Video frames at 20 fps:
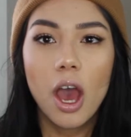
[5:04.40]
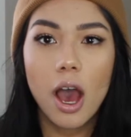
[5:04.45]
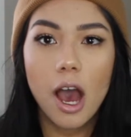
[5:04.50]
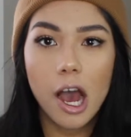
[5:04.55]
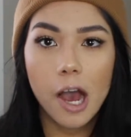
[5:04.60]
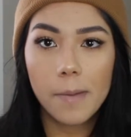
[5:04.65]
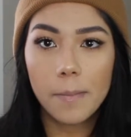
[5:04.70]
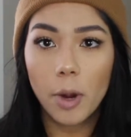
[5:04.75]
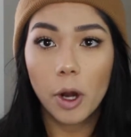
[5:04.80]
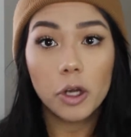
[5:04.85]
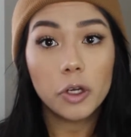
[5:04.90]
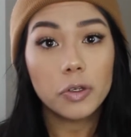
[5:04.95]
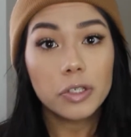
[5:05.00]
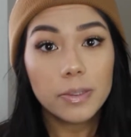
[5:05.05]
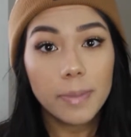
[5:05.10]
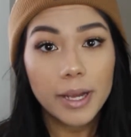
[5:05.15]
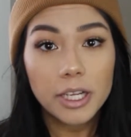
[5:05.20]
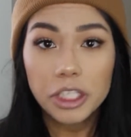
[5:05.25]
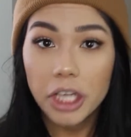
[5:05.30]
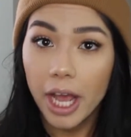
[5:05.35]
are new
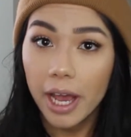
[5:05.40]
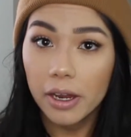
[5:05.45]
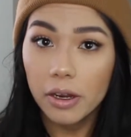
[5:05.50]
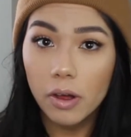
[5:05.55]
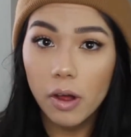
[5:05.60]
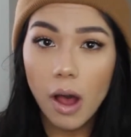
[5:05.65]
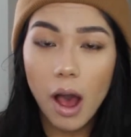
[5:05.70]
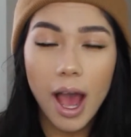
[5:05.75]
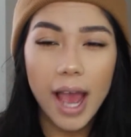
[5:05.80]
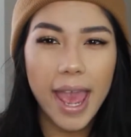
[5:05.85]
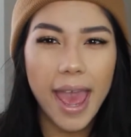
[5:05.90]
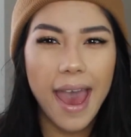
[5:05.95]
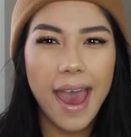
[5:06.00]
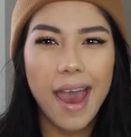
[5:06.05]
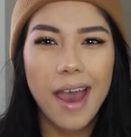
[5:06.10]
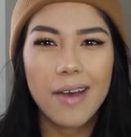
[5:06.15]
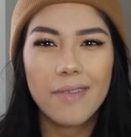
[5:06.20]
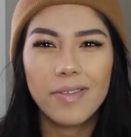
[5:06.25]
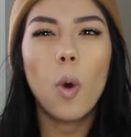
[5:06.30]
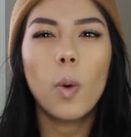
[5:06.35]
to my channel, I
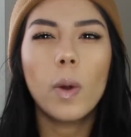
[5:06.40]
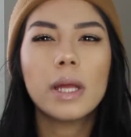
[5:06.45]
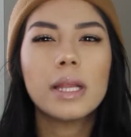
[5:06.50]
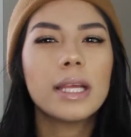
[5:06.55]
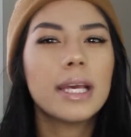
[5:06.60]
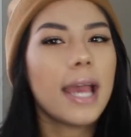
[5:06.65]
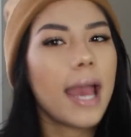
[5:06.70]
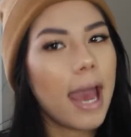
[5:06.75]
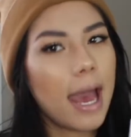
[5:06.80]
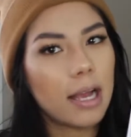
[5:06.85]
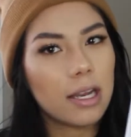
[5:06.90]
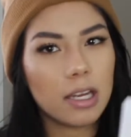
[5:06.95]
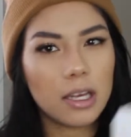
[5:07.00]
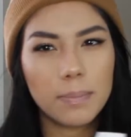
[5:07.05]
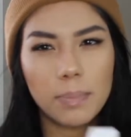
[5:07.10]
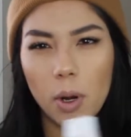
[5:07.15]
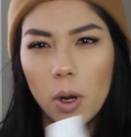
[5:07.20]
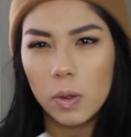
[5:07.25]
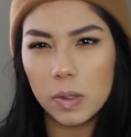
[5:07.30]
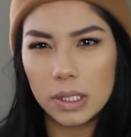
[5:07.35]
have oily, acne
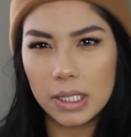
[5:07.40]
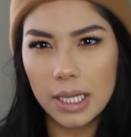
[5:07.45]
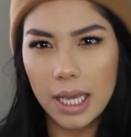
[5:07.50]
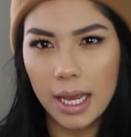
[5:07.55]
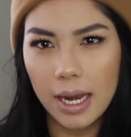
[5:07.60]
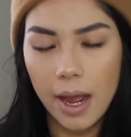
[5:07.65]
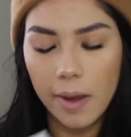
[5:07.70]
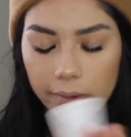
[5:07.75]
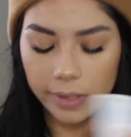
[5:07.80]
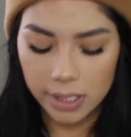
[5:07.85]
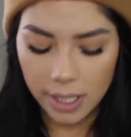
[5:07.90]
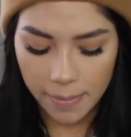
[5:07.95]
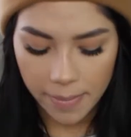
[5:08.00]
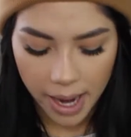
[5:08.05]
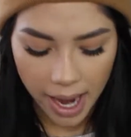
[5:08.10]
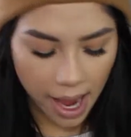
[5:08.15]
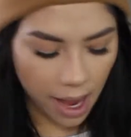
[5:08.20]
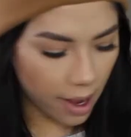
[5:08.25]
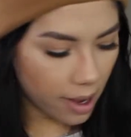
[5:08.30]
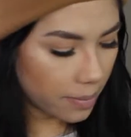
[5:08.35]
prone skin, I would
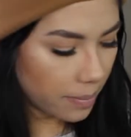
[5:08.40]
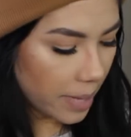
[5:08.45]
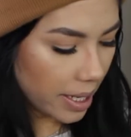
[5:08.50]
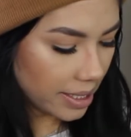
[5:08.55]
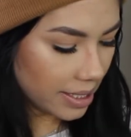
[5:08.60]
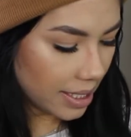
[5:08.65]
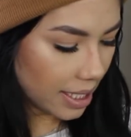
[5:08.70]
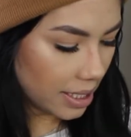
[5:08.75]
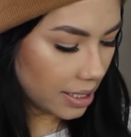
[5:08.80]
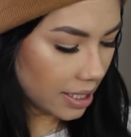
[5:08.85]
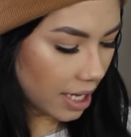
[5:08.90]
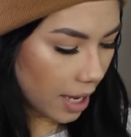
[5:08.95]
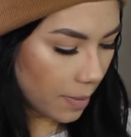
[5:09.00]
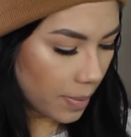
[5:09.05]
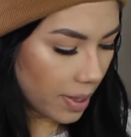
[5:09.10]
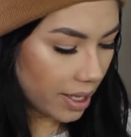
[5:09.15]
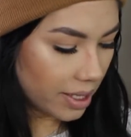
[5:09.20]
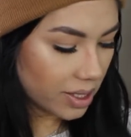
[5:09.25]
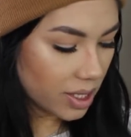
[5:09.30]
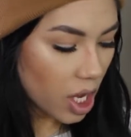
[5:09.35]
say my skin type
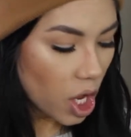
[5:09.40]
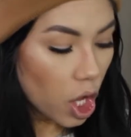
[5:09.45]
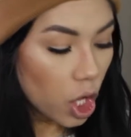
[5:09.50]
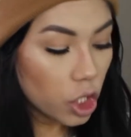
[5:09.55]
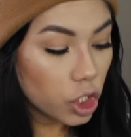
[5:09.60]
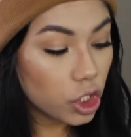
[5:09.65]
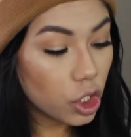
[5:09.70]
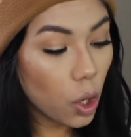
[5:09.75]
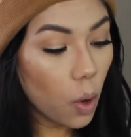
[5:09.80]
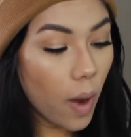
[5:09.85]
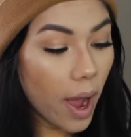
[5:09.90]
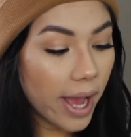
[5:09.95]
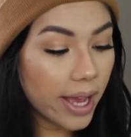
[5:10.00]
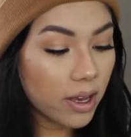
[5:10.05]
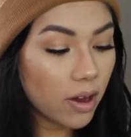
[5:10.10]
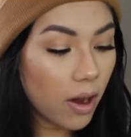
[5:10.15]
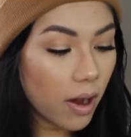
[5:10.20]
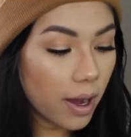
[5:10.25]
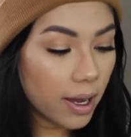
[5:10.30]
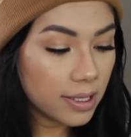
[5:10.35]
is. So
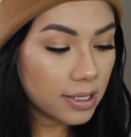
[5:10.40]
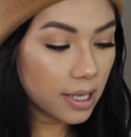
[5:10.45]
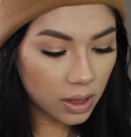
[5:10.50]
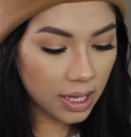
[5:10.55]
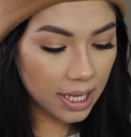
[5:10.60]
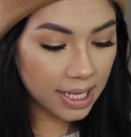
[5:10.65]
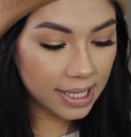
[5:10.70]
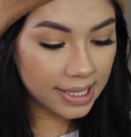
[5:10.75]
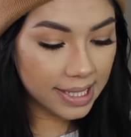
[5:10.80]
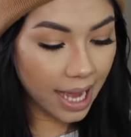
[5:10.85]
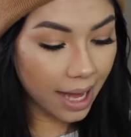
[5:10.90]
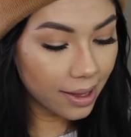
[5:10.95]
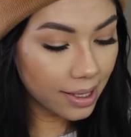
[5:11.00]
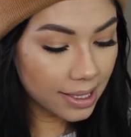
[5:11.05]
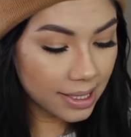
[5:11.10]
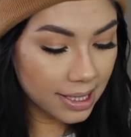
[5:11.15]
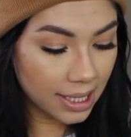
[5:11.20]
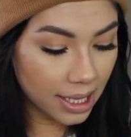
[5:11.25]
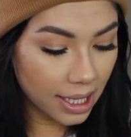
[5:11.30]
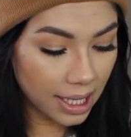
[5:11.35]
I got the
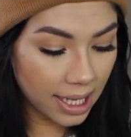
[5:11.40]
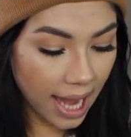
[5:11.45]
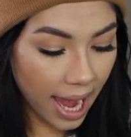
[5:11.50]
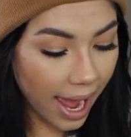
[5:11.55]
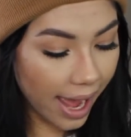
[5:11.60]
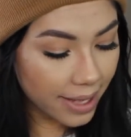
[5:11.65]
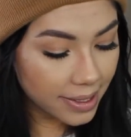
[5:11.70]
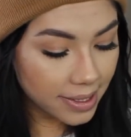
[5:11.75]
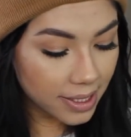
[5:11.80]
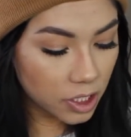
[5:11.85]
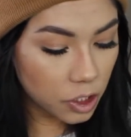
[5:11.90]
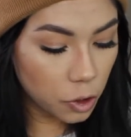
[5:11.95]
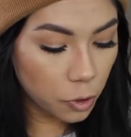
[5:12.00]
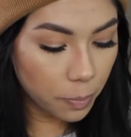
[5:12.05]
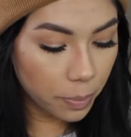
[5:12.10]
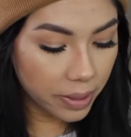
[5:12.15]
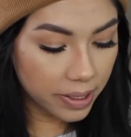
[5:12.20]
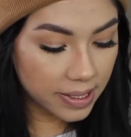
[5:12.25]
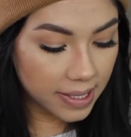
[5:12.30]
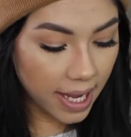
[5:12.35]
salicylic acid
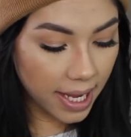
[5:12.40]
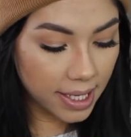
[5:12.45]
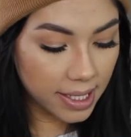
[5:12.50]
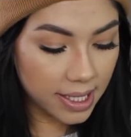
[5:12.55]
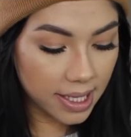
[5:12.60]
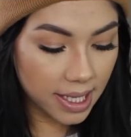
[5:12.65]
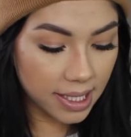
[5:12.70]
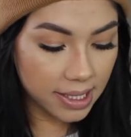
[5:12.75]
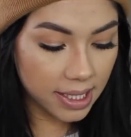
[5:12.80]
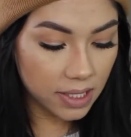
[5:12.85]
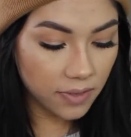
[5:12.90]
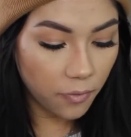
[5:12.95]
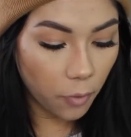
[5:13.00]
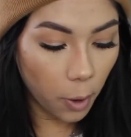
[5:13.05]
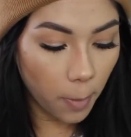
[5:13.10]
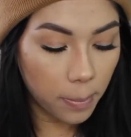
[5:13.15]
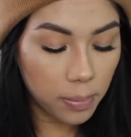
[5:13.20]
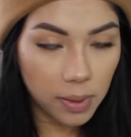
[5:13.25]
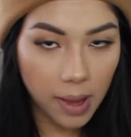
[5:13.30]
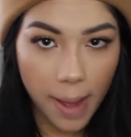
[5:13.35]
2%. This is
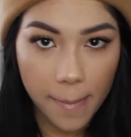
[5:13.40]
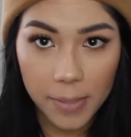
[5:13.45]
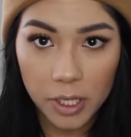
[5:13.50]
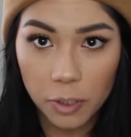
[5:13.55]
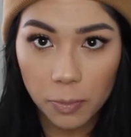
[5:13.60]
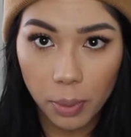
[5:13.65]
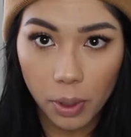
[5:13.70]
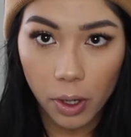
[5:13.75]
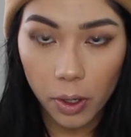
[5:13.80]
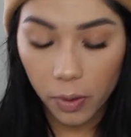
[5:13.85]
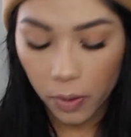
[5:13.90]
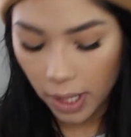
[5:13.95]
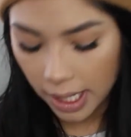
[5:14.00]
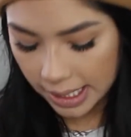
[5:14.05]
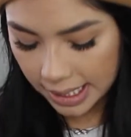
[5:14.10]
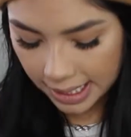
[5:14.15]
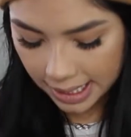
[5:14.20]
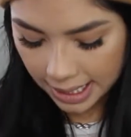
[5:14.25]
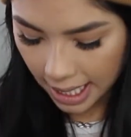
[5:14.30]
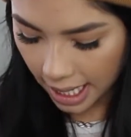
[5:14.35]
for blemish prone
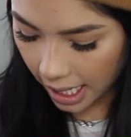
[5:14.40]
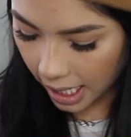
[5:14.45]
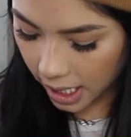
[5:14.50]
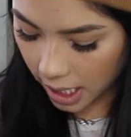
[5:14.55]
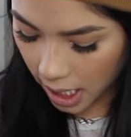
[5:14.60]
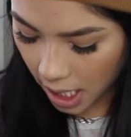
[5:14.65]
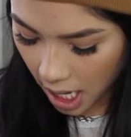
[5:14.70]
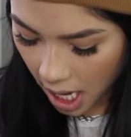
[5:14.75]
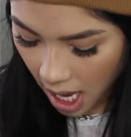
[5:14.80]
skin.